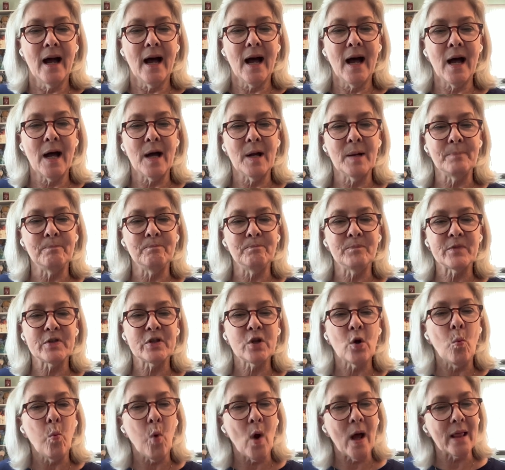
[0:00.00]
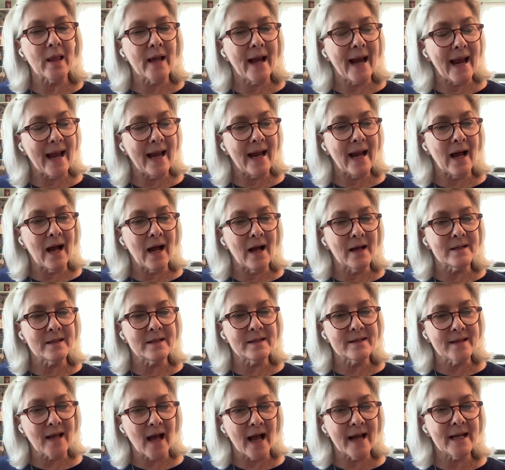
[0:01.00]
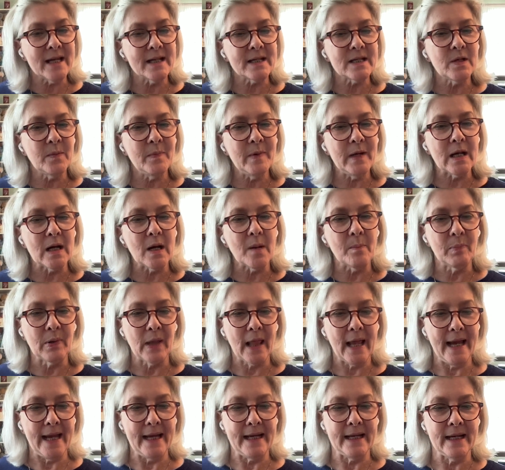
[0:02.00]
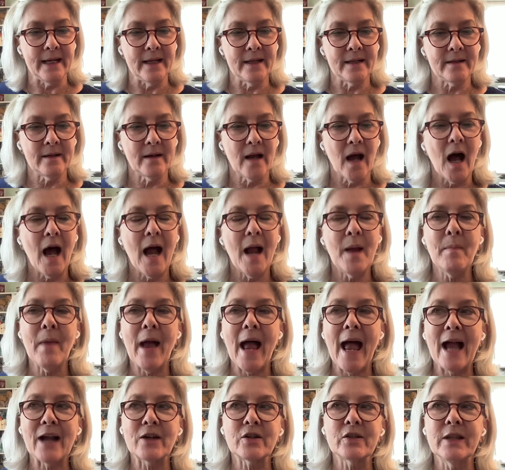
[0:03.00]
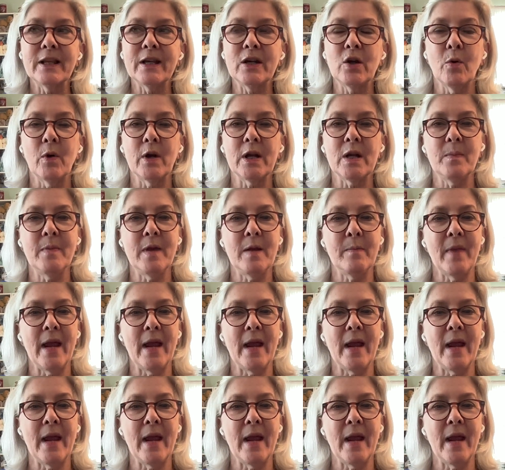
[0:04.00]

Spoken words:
So while I designed it to be in a blanket, I'm actually going to be